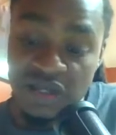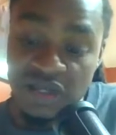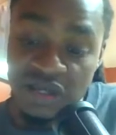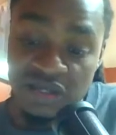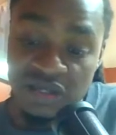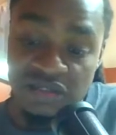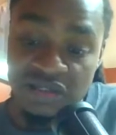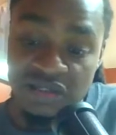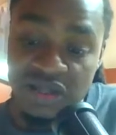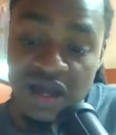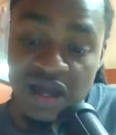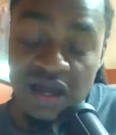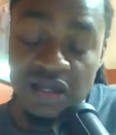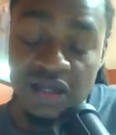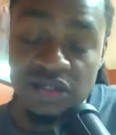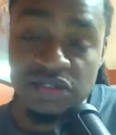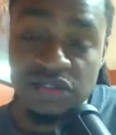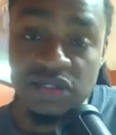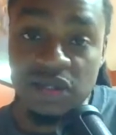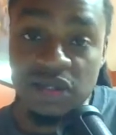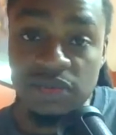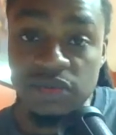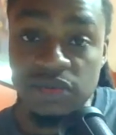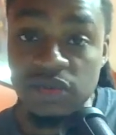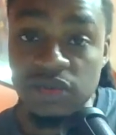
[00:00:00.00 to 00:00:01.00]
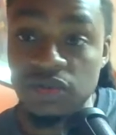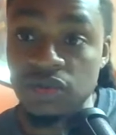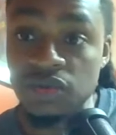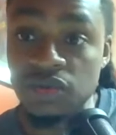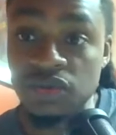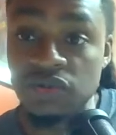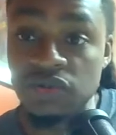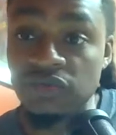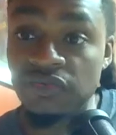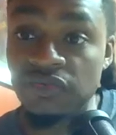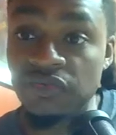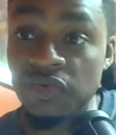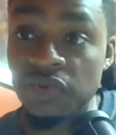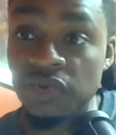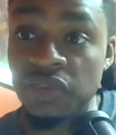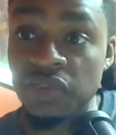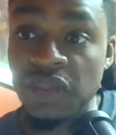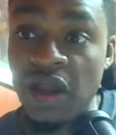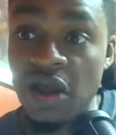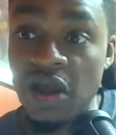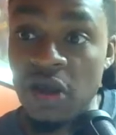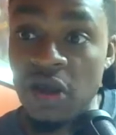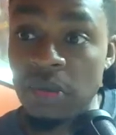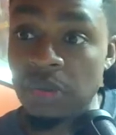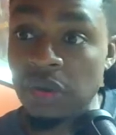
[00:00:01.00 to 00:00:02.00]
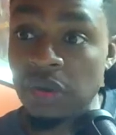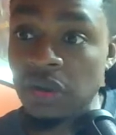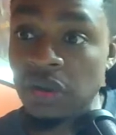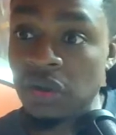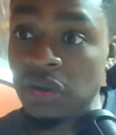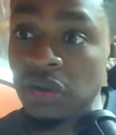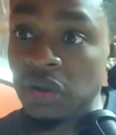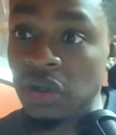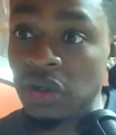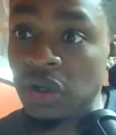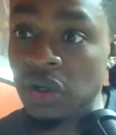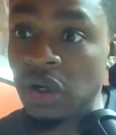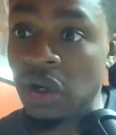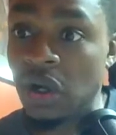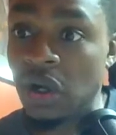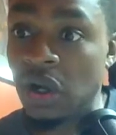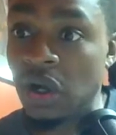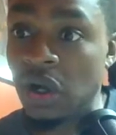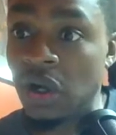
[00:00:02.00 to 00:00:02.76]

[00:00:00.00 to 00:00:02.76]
it's not a substitution for therapy or